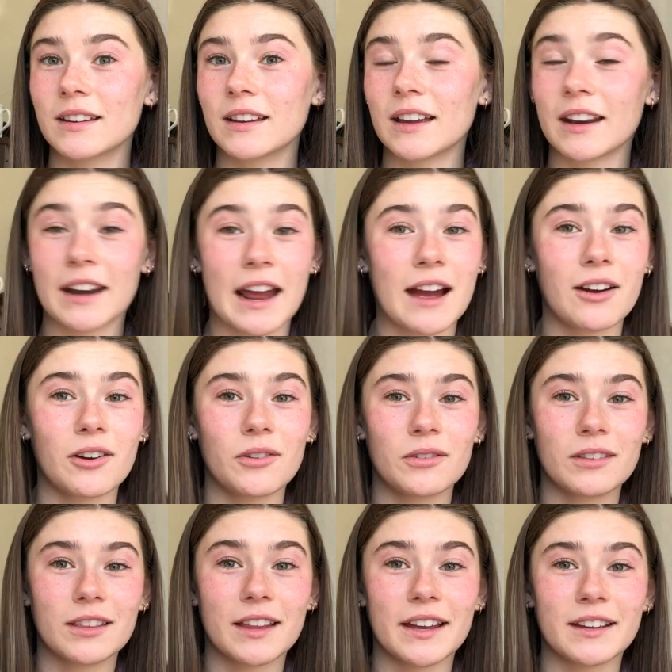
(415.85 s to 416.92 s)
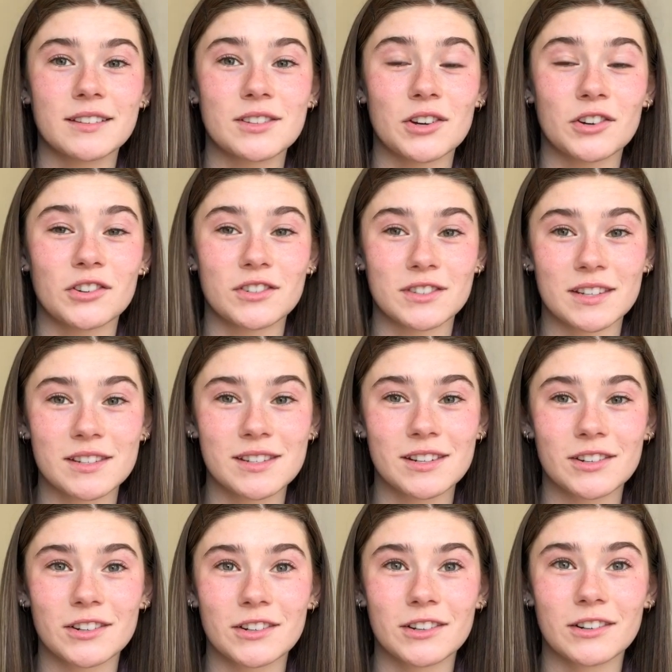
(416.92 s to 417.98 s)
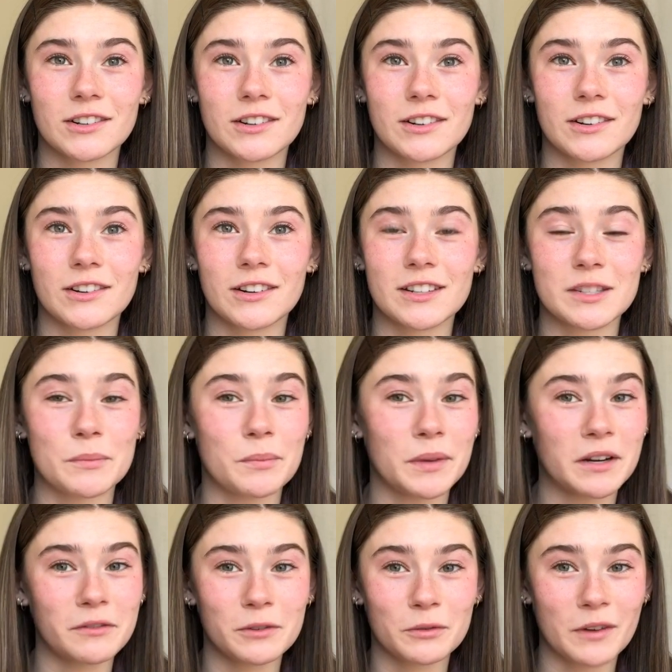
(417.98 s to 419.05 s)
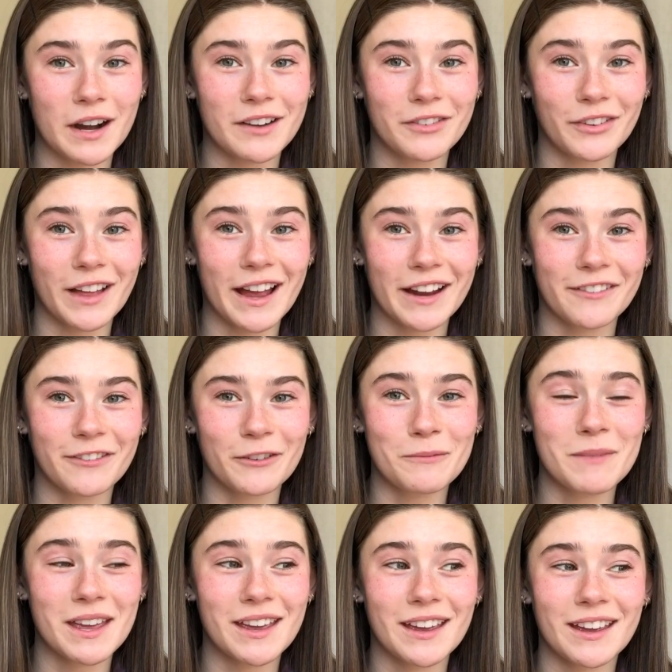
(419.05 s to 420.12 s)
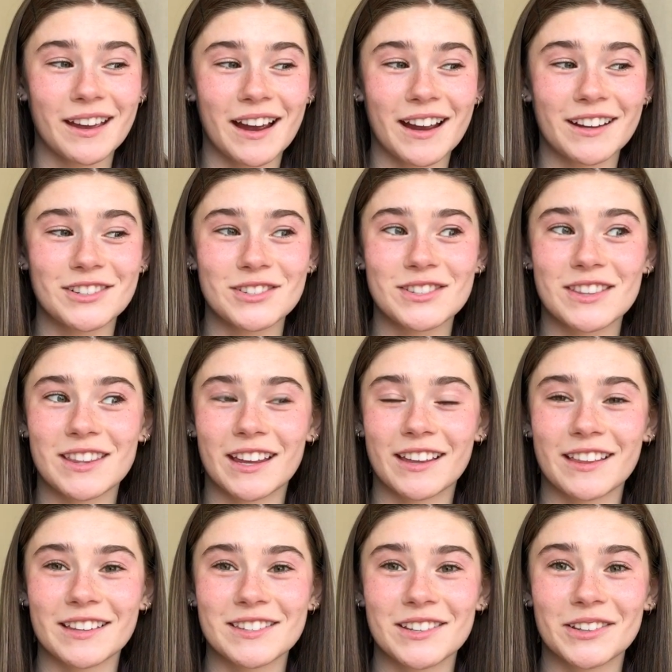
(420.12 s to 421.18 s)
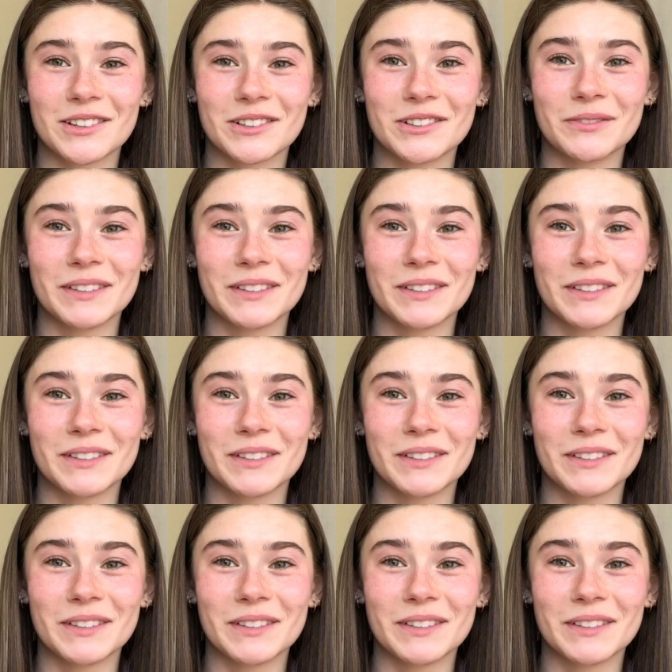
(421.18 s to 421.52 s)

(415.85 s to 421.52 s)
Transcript: and now likes her sister is a bit of a red flag for me. I just think that's a little